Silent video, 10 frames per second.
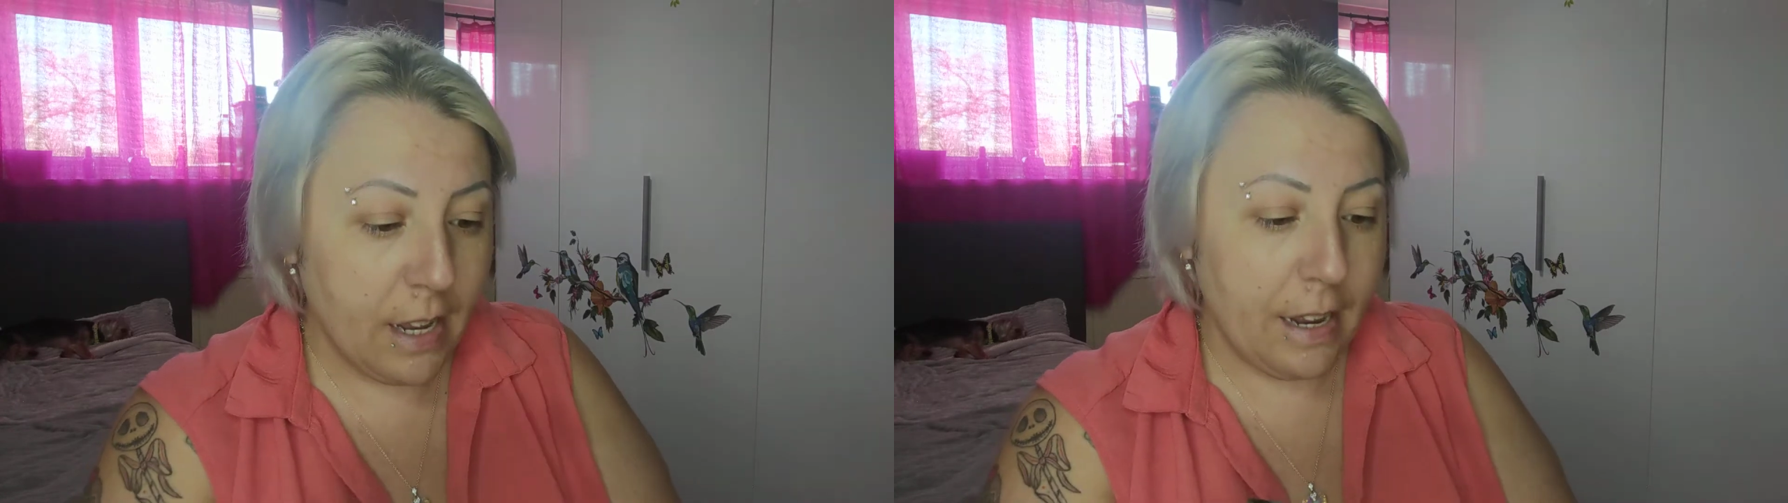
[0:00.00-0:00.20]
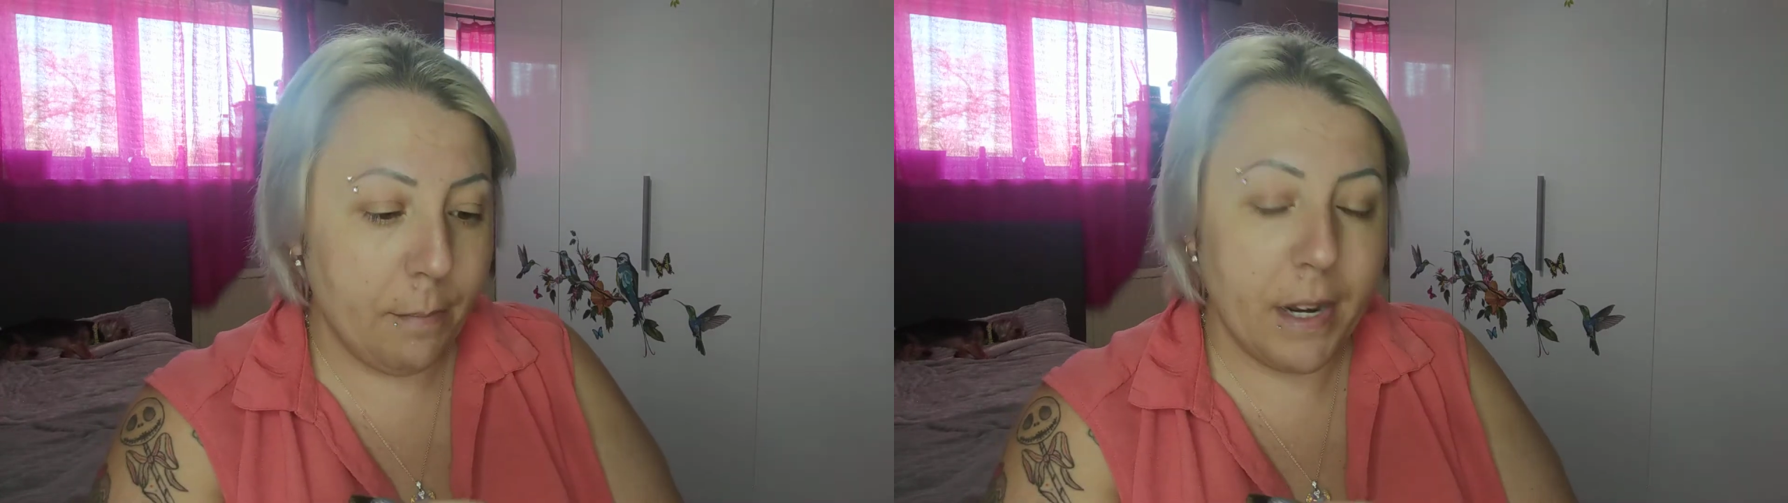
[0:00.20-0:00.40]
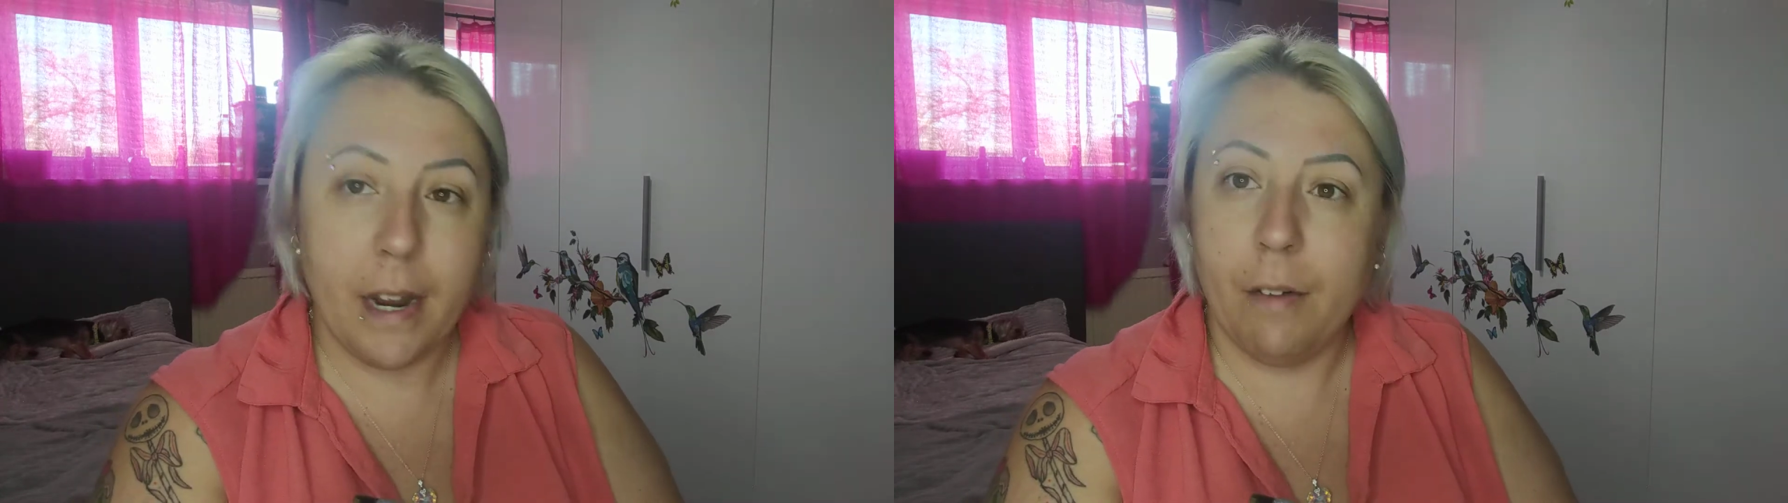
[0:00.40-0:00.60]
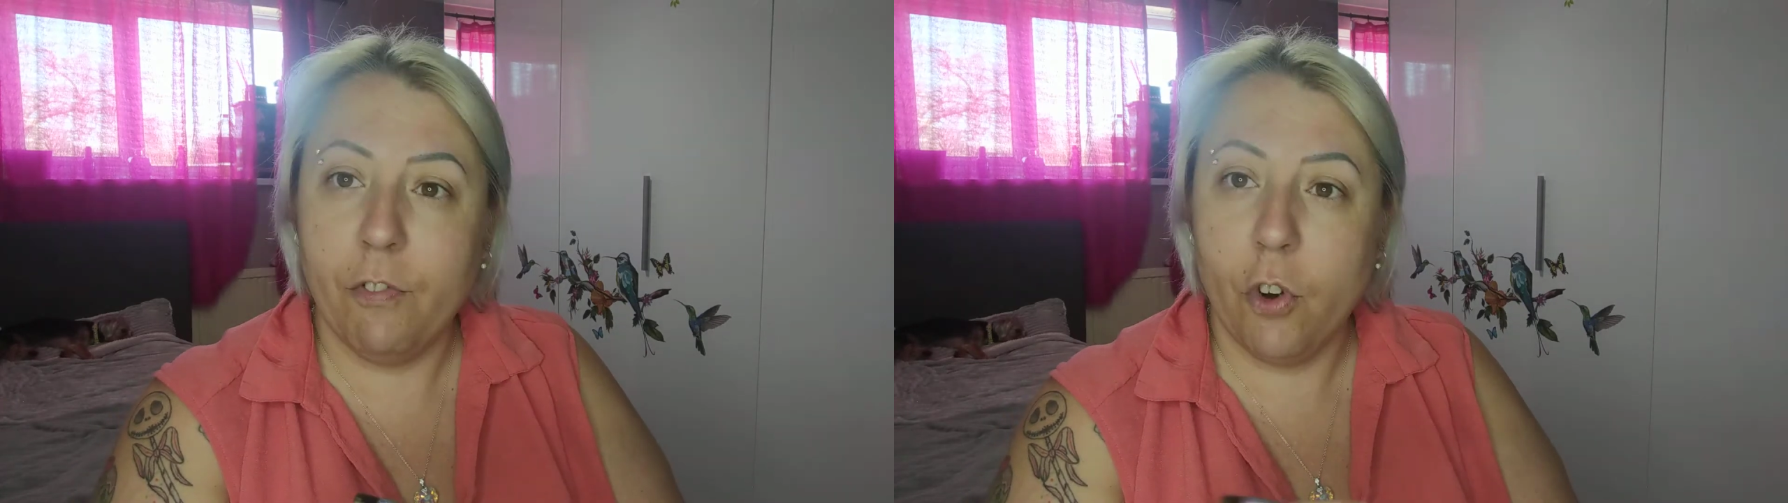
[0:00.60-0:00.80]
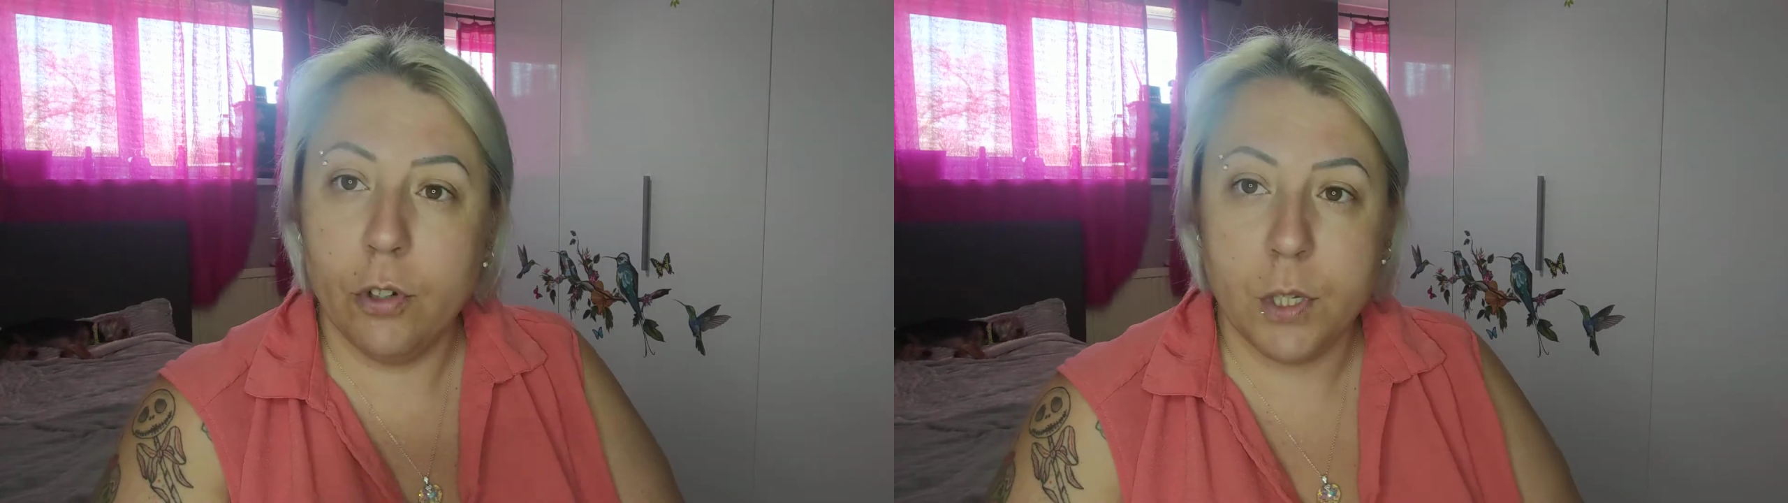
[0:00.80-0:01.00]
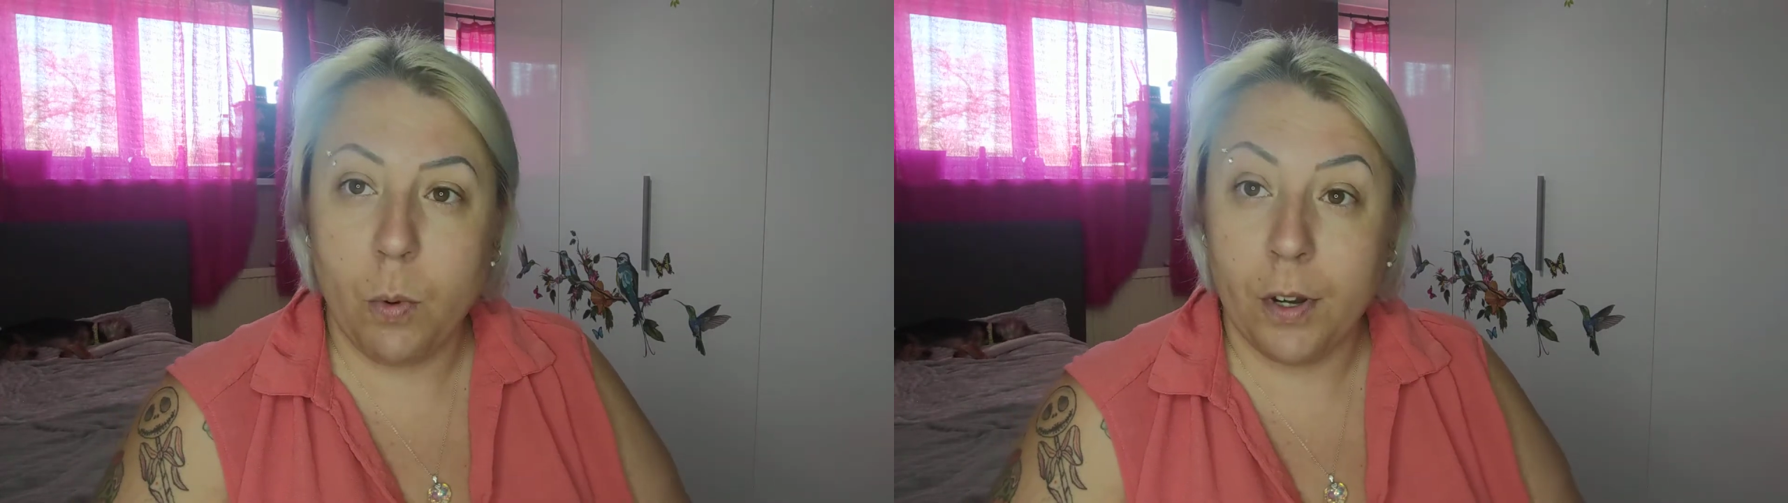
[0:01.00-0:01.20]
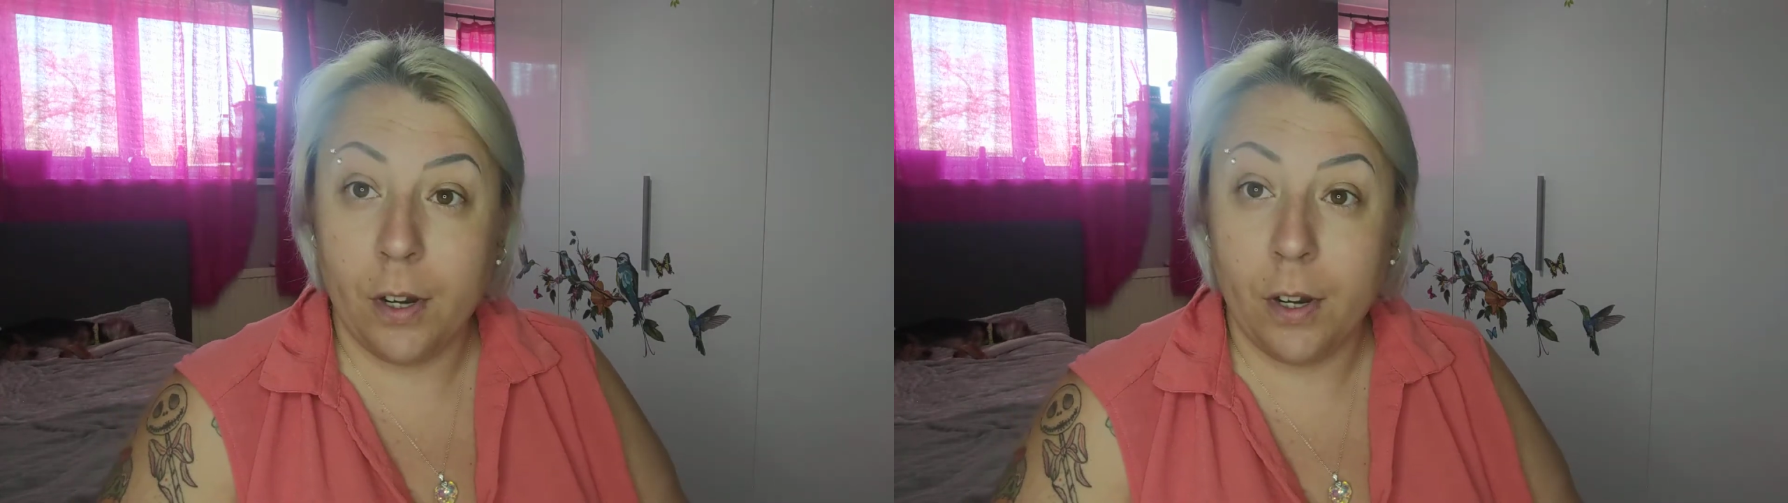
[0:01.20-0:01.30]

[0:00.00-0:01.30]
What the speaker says: I mean, I'm 41